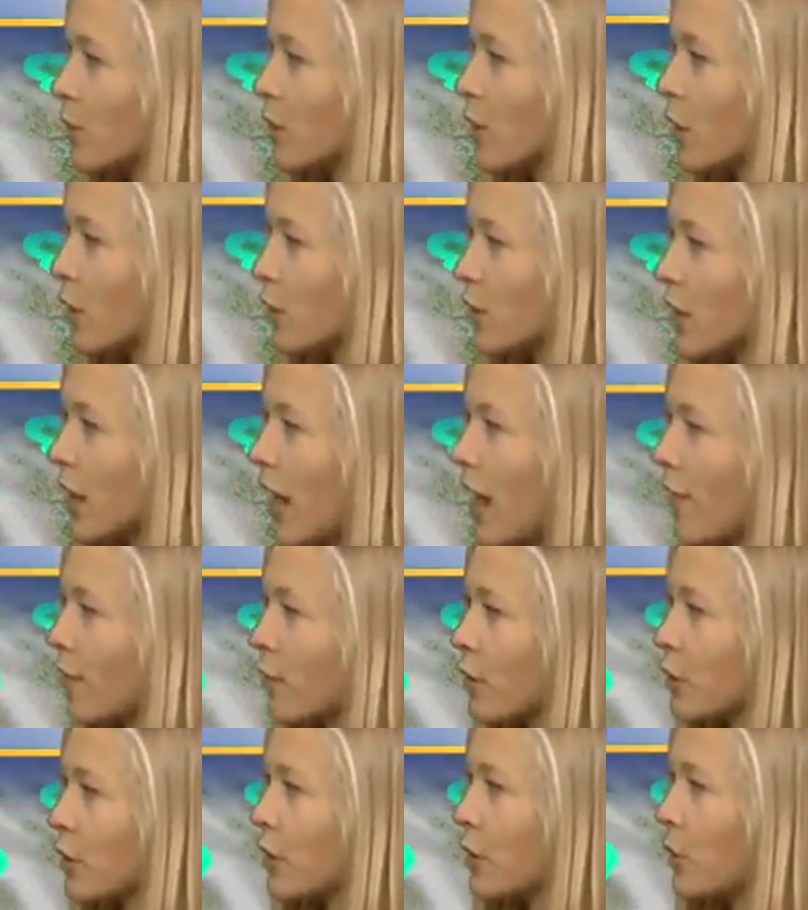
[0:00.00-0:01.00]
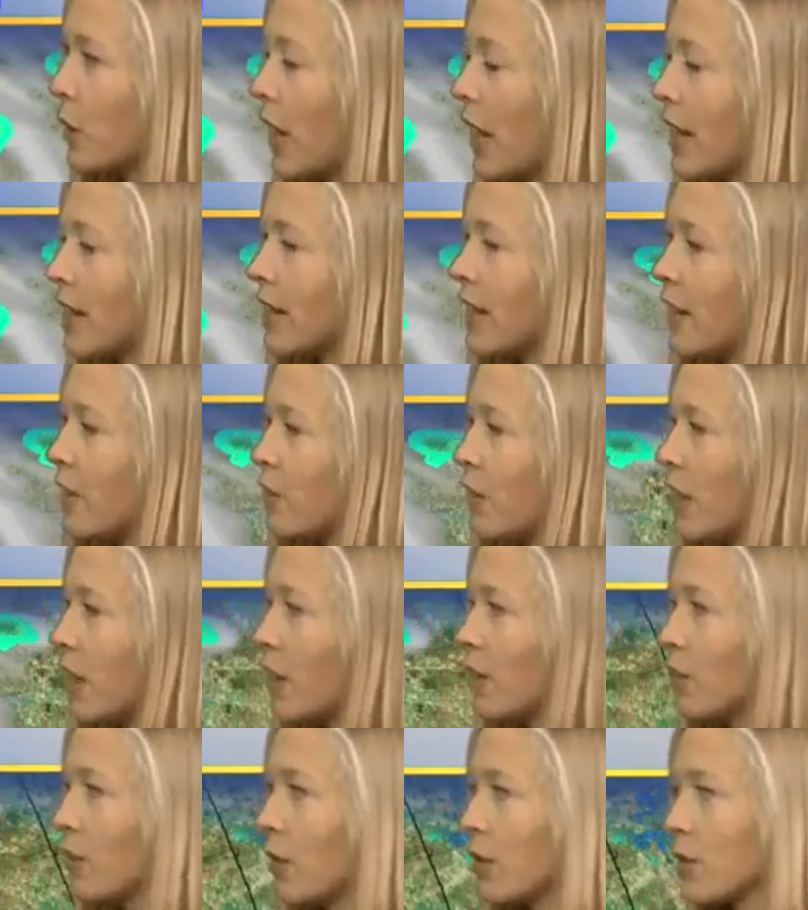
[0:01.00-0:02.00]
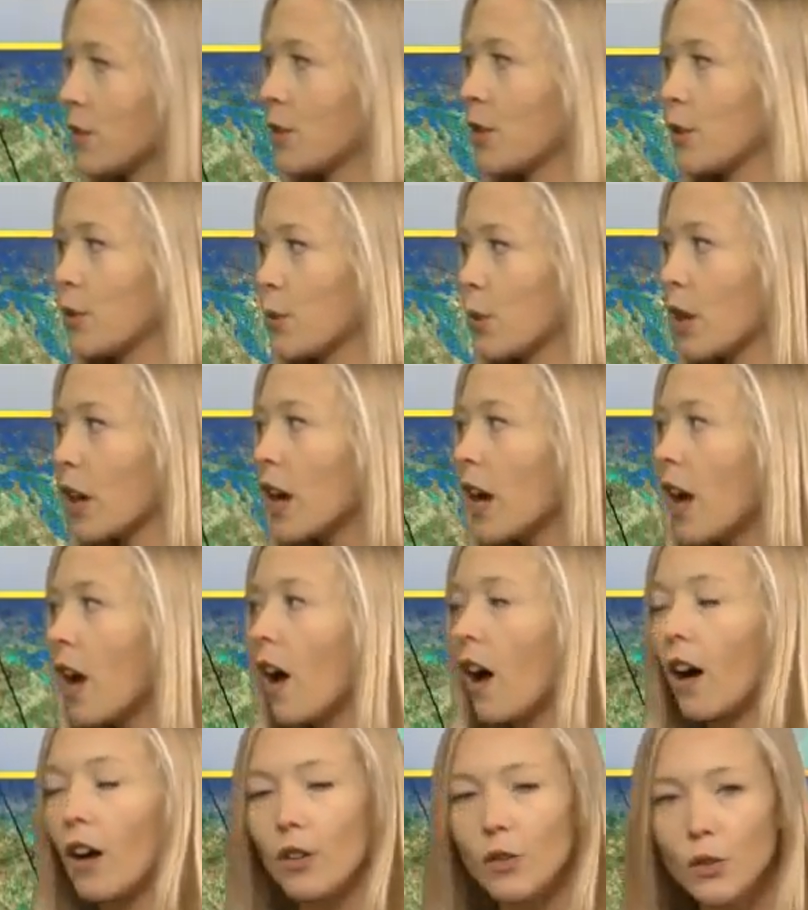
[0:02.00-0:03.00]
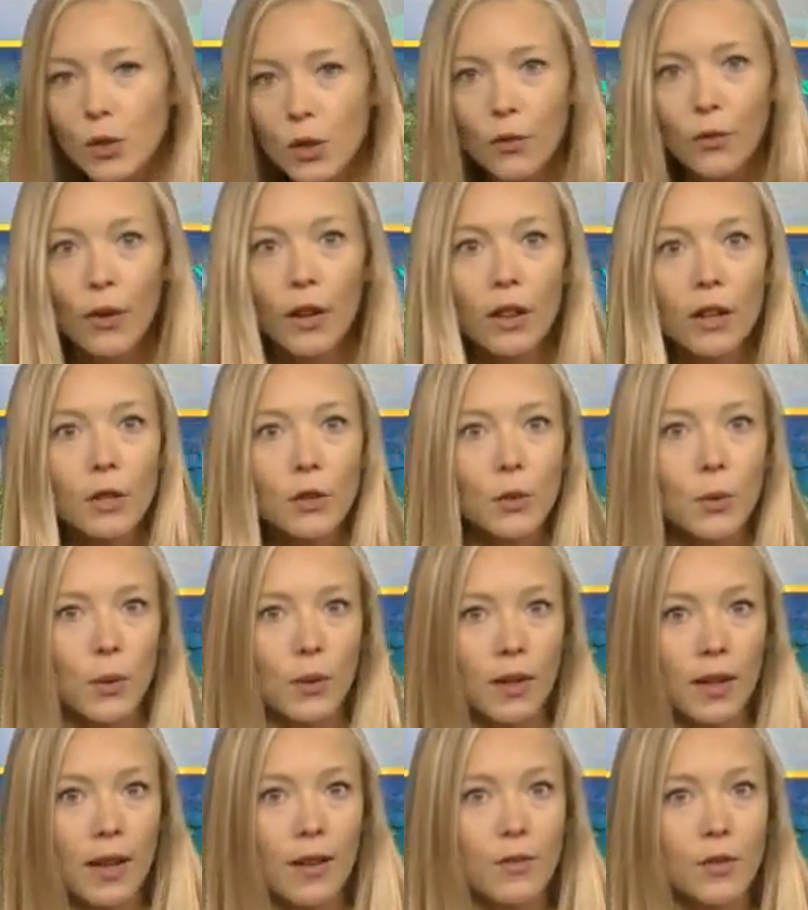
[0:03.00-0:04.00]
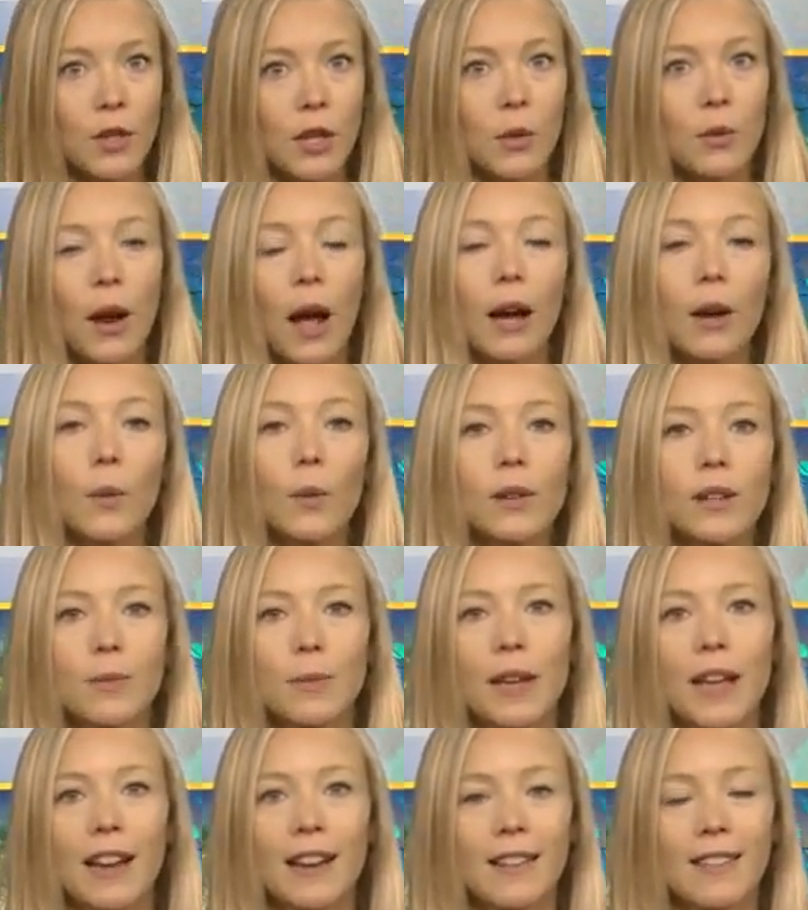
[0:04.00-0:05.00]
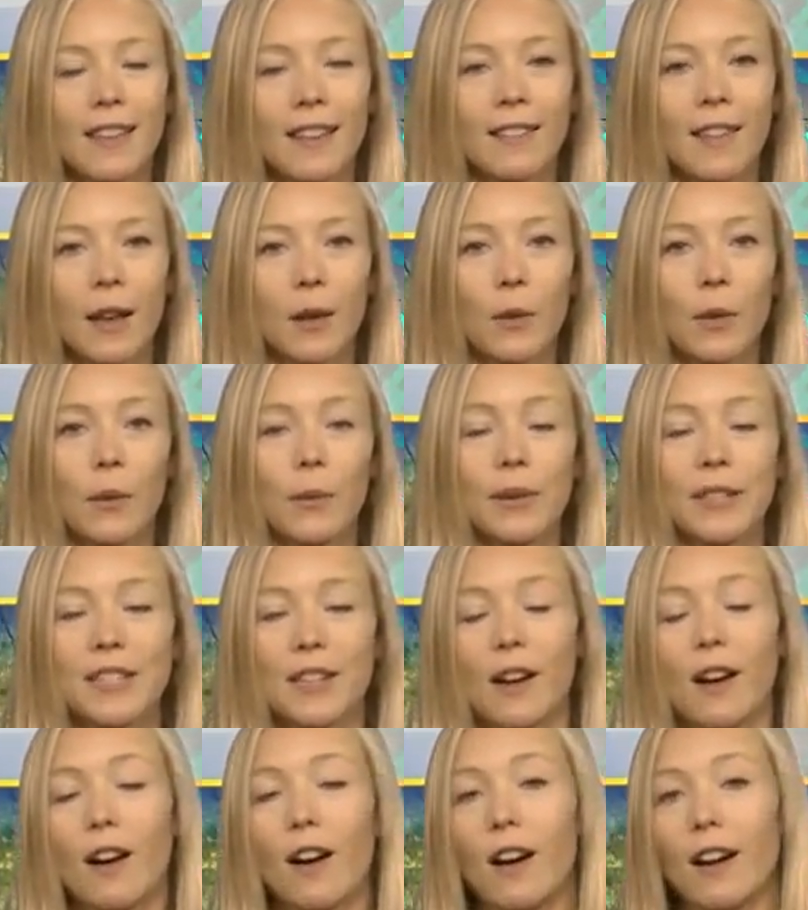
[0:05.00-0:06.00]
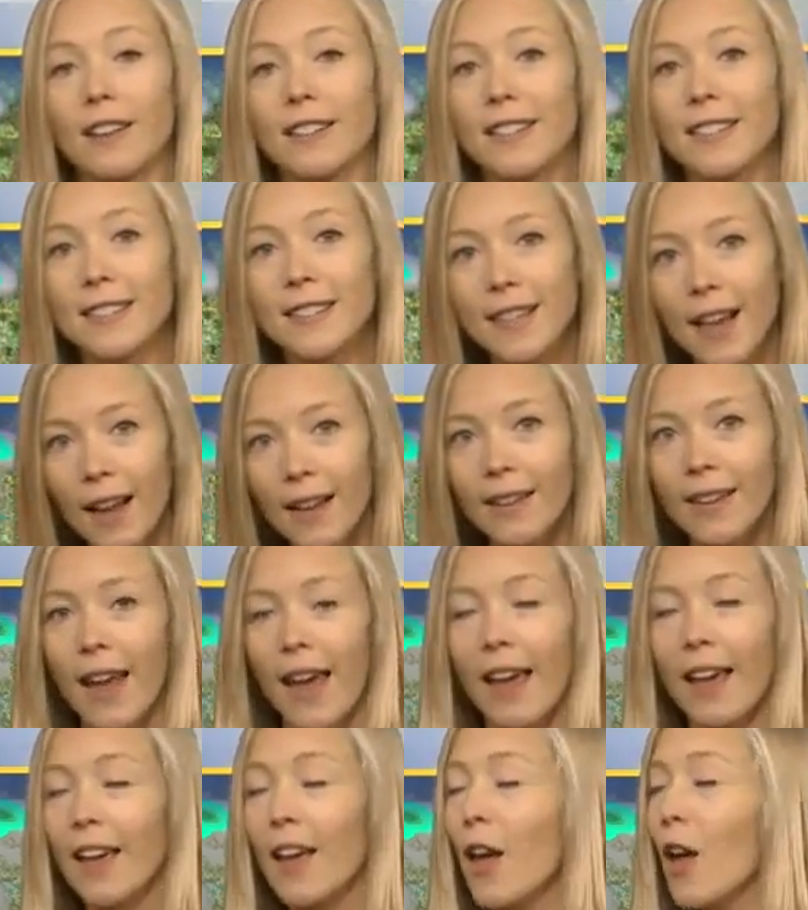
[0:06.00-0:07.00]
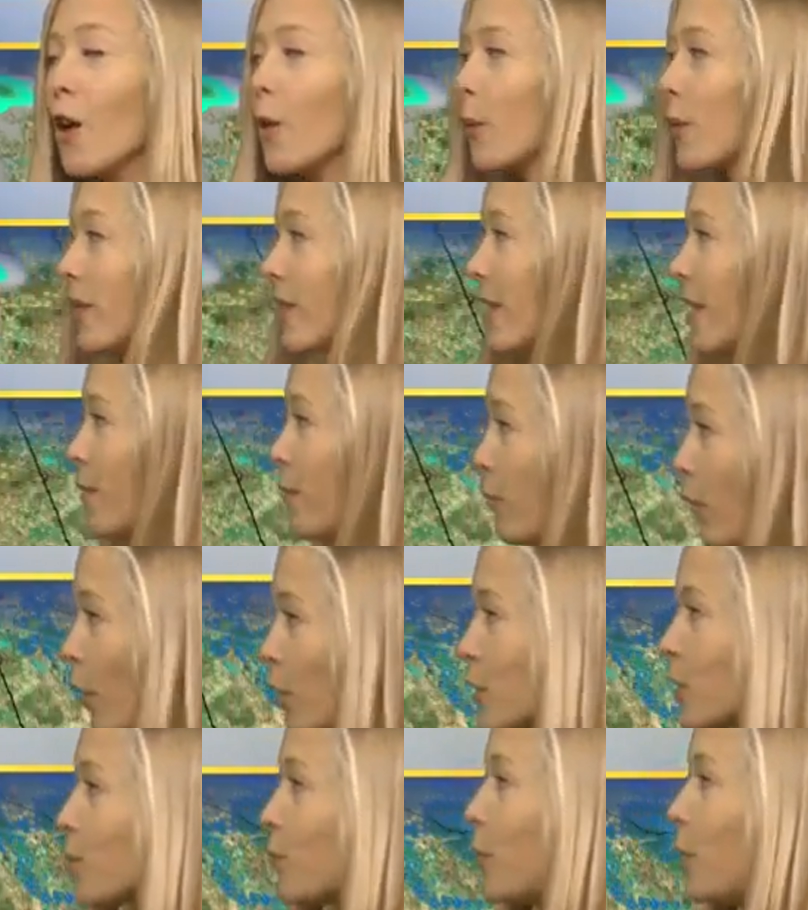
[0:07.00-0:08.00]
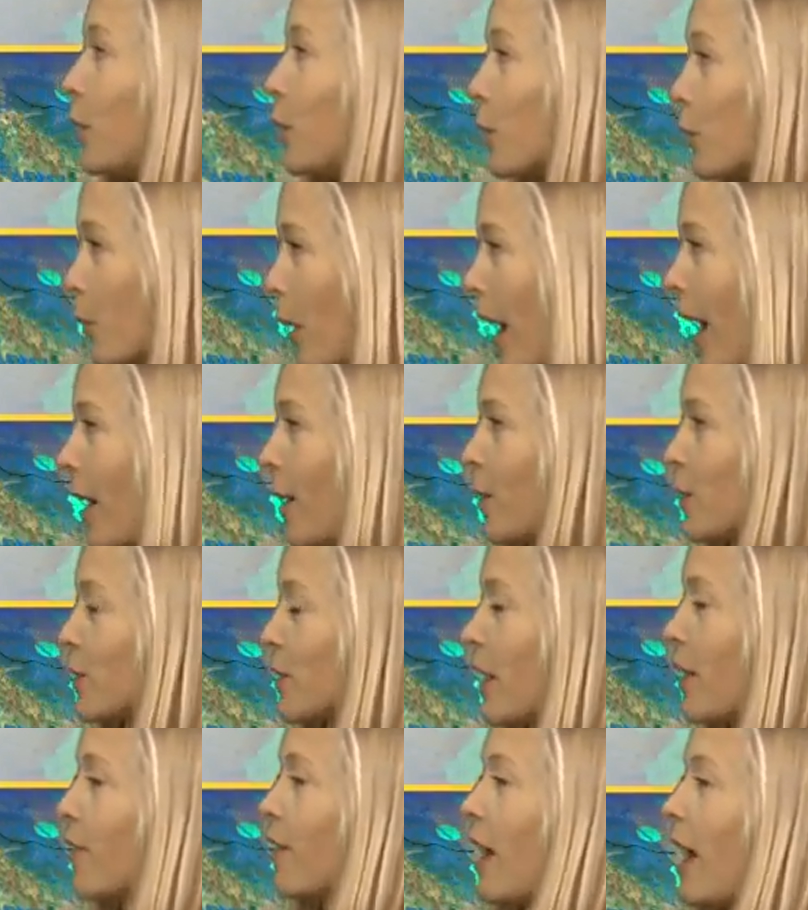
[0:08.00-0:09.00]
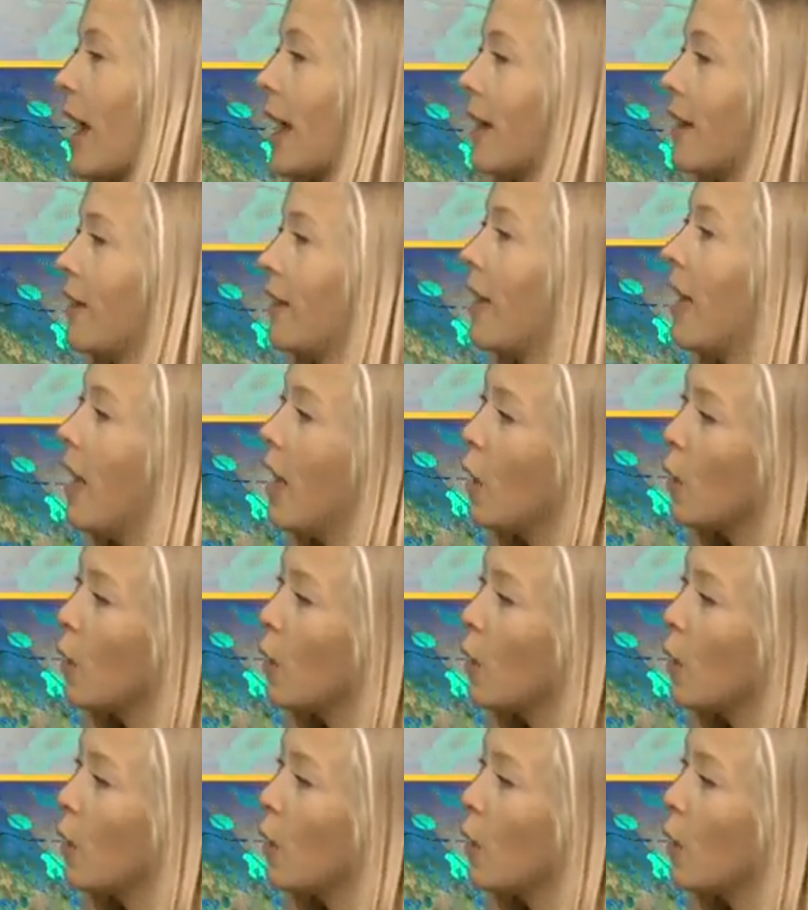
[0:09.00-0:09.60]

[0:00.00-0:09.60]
Thursday afternoon and evening. You'll notice those were also fairly short-lived, so not going to be anything like what we saw on Sunday with the multiple rounds of hail,